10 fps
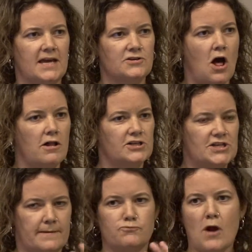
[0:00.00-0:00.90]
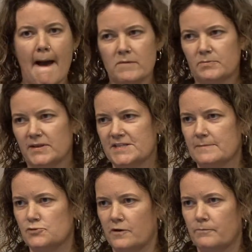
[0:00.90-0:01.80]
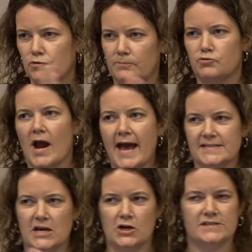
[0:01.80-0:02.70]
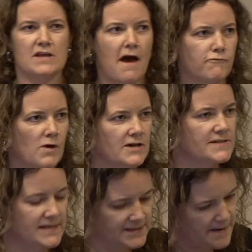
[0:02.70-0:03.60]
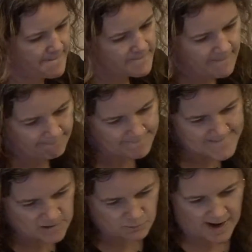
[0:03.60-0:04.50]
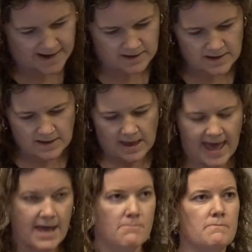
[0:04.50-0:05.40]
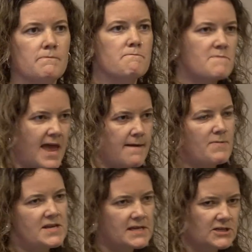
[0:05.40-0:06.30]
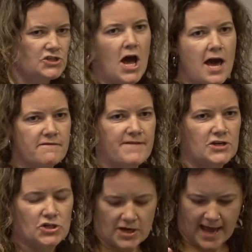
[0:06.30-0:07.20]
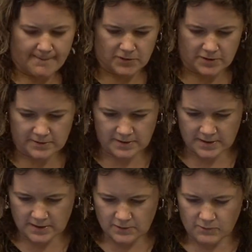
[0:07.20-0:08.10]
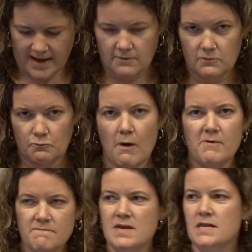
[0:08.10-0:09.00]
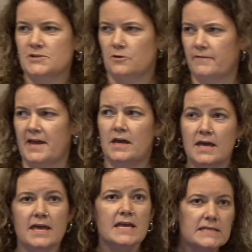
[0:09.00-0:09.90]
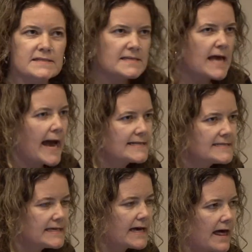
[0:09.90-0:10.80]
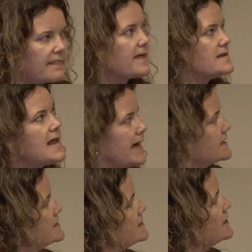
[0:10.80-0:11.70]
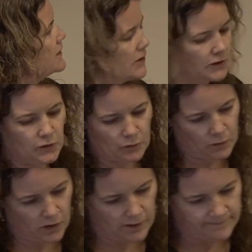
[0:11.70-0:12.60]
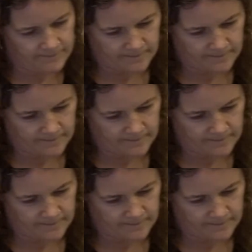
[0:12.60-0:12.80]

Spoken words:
technology and probably some sort of proprietary software system, right? And maybe a shot of venture capital, right? What we mean is sort of like, is this idea the next Google?